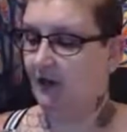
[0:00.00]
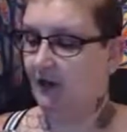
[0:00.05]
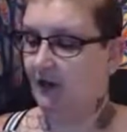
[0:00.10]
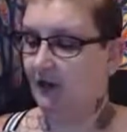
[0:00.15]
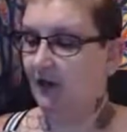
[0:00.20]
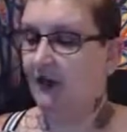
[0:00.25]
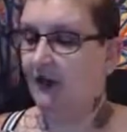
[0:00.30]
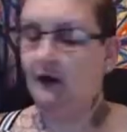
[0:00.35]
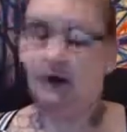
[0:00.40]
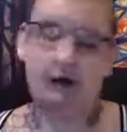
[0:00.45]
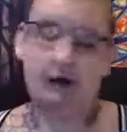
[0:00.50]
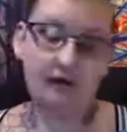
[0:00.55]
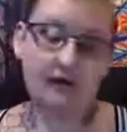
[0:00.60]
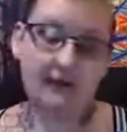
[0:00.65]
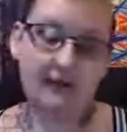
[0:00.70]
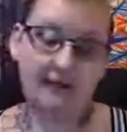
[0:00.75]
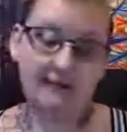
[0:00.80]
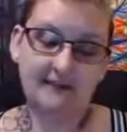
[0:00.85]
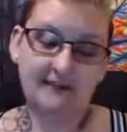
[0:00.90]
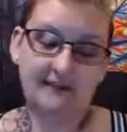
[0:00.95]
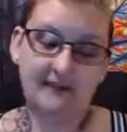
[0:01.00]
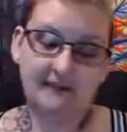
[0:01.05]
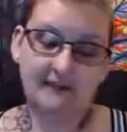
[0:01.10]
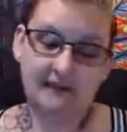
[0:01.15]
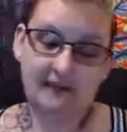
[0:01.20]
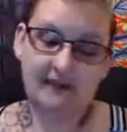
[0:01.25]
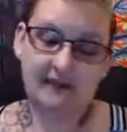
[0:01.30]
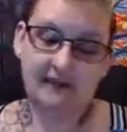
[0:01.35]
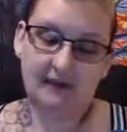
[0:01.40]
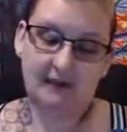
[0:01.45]
And all kids, I
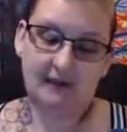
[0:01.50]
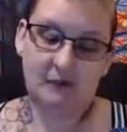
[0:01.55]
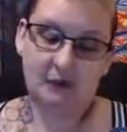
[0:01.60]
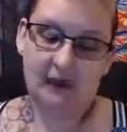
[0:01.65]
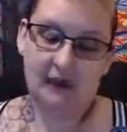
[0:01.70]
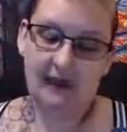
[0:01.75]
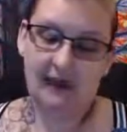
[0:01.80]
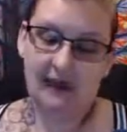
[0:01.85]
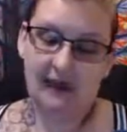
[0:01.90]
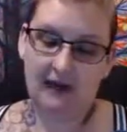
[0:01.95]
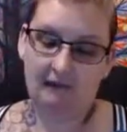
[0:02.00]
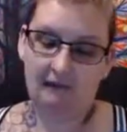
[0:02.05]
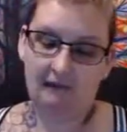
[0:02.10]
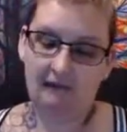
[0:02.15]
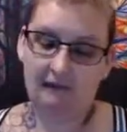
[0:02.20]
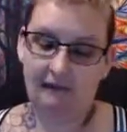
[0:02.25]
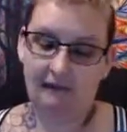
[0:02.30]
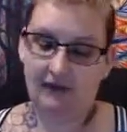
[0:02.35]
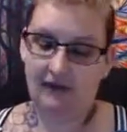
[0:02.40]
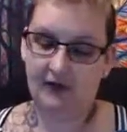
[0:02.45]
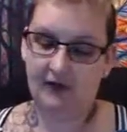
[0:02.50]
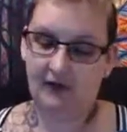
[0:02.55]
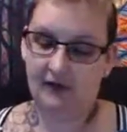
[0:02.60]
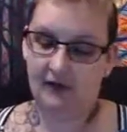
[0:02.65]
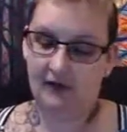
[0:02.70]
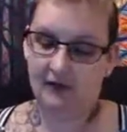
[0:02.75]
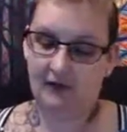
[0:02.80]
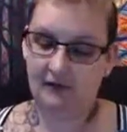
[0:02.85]
think, in a way, have a fear.